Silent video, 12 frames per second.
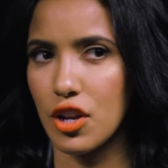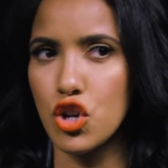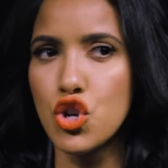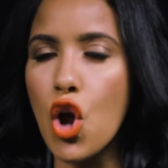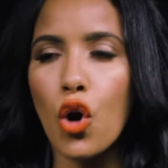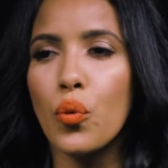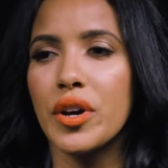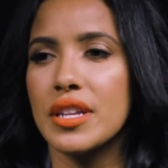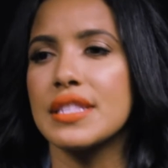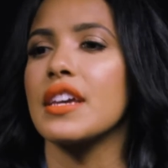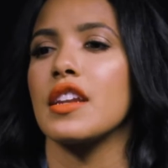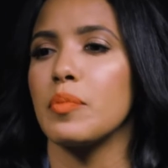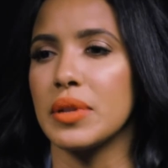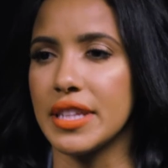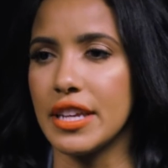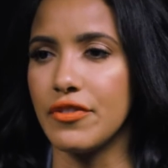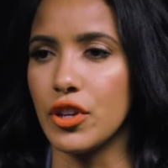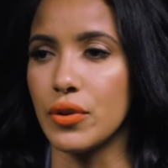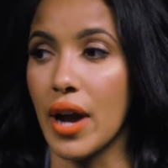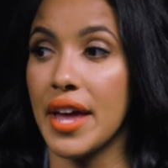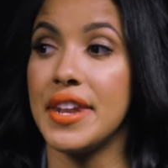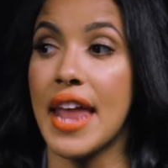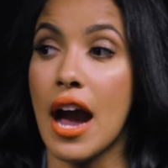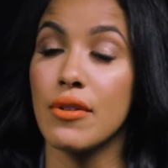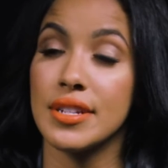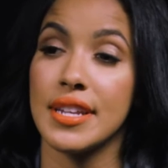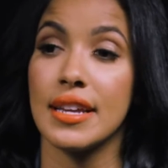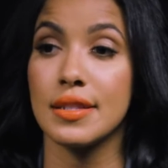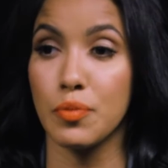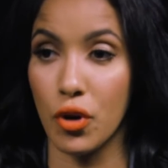No one is gonna believe you, and nowadays